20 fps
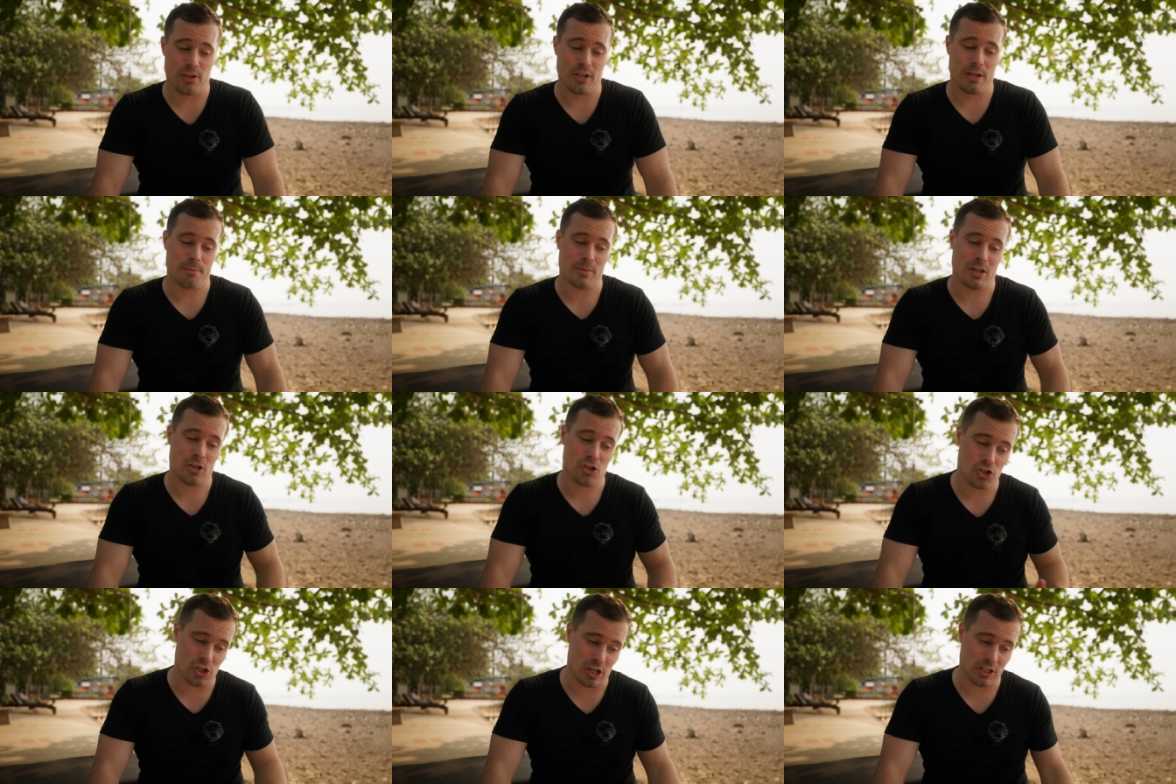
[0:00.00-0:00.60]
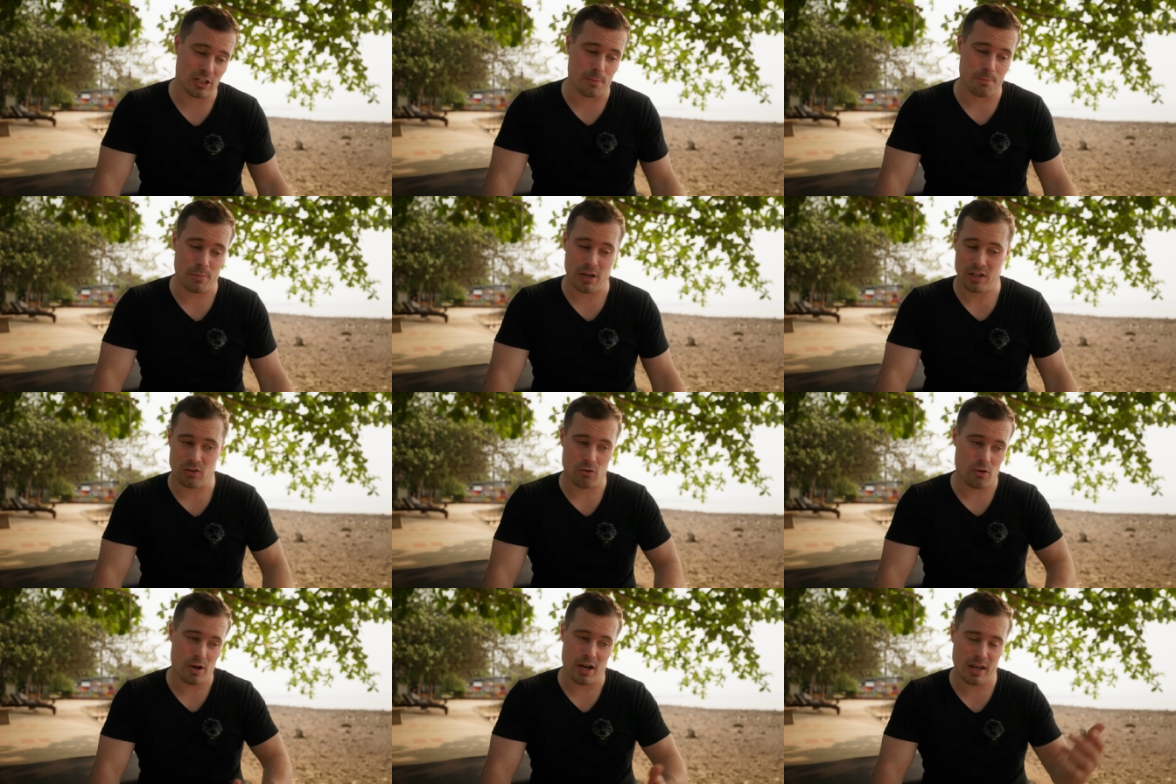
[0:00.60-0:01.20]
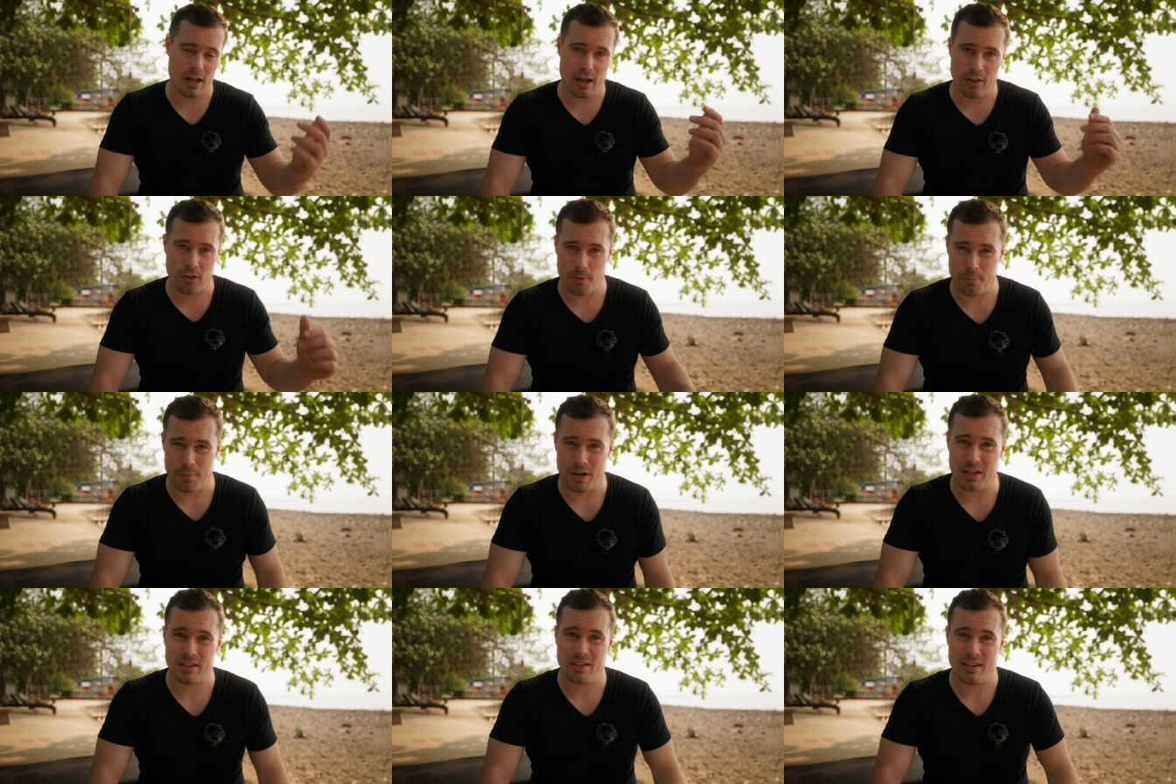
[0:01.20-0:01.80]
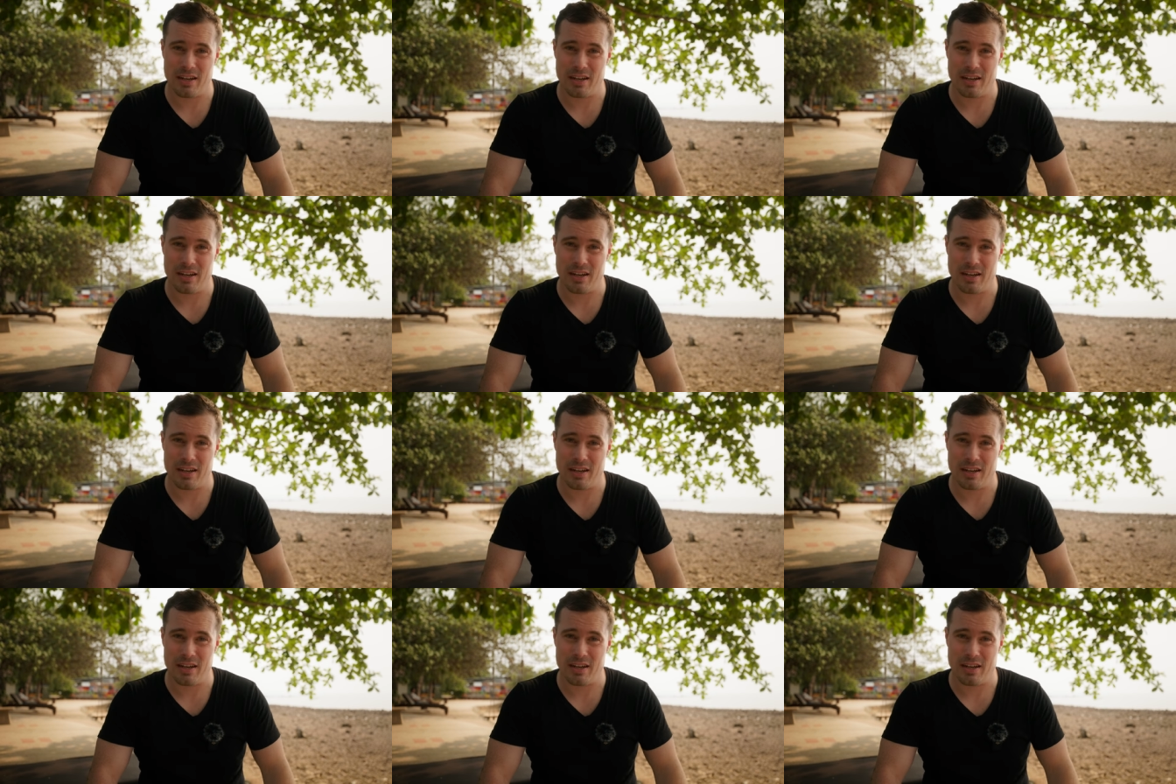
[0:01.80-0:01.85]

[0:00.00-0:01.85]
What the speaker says: to the shutter button or any other button.